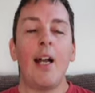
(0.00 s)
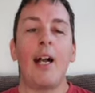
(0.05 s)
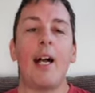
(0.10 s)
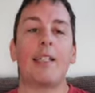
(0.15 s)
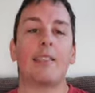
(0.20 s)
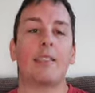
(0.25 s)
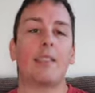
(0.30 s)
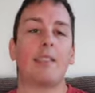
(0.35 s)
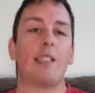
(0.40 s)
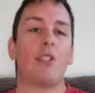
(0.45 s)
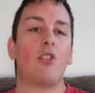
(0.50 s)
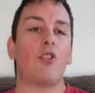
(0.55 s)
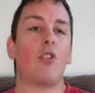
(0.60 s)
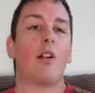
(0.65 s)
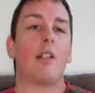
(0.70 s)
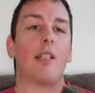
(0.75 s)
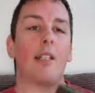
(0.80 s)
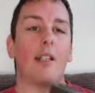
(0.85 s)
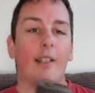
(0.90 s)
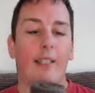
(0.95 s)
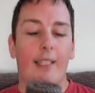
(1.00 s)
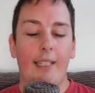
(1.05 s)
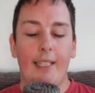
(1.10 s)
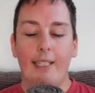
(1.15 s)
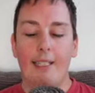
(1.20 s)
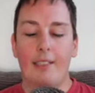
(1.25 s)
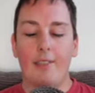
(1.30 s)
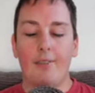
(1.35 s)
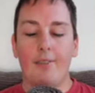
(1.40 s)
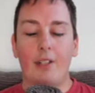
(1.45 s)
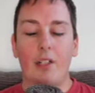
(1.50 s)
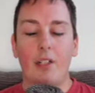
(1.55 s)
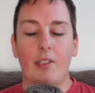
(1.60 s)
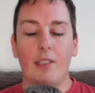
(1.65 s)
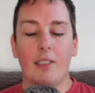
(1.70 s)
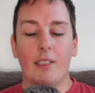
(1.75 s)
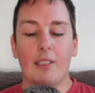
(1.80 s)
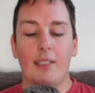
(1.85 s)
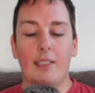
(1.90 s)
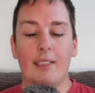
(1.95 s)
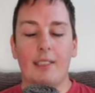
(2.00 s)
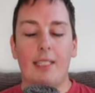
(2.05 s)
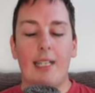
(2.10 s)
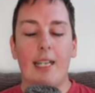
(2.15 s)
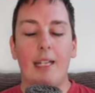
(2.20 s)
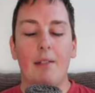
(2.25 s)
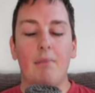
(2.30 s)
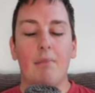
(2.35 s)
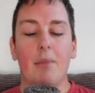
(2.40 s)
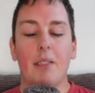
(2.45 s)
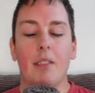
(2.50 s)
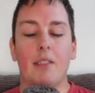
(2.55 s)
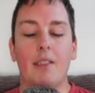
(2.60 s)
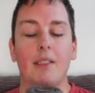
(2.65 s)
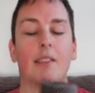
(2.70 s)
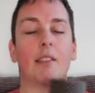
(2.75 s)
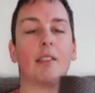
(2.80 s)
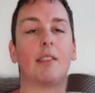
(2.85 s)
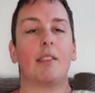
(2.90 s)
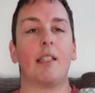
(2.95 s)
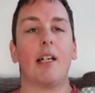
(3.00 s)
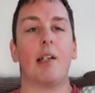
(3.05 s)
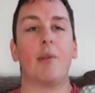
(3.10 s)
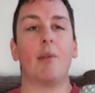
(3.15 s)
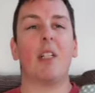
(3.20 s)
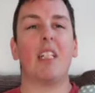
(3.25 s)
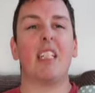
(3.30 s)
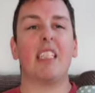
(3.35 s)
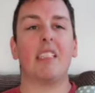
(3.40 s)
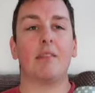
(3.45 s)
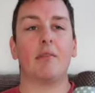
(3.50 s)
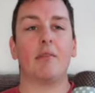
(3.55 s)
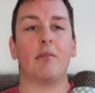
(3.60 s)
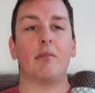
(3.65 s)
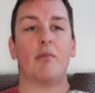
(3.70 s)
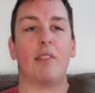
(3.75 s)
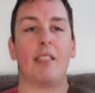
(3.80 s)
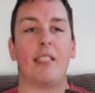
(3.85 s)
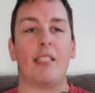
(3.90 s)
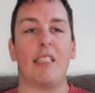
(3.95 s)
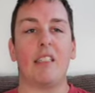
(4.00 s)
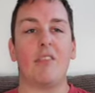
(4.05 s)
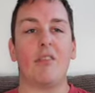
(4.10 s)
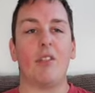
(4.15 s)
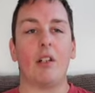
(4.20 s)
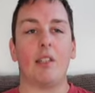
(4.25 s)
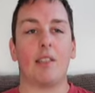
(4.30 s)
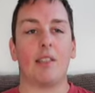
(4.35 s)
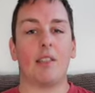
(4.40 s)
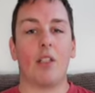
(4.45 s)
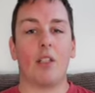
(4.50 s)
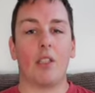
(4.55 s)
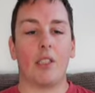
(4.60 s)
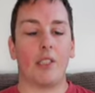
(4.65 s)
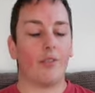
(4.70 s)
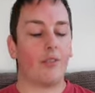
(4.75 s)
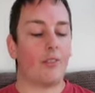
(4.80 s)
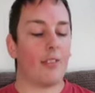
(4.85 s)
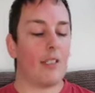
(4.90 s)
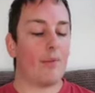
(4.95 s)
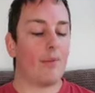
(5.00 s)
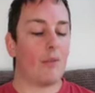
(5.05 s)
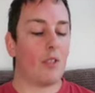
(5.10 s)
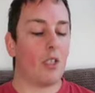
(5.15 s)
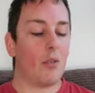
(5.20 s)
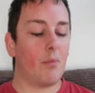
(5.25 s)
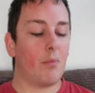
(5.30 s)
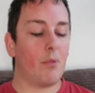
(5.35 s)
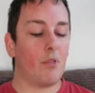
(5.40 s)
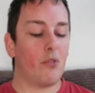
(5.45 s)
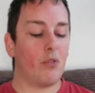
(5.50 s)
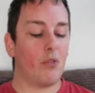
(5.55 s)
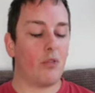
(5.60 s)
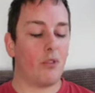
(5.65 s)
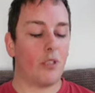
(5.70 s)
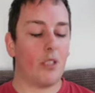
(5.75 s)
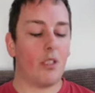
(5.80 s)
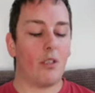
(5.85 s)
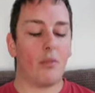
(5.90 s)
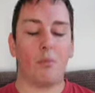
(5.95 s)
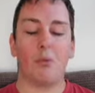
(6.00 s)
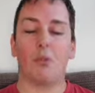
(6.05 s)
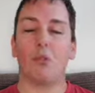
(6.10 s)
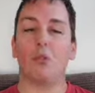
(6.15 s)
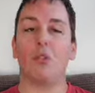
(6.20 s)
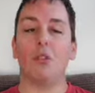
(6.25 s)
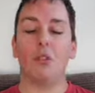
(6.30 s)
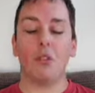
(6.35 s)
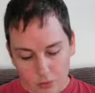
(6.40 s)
As I did try the IKEA dividers in there, but they weren't really the right size for them type of drawers I bought.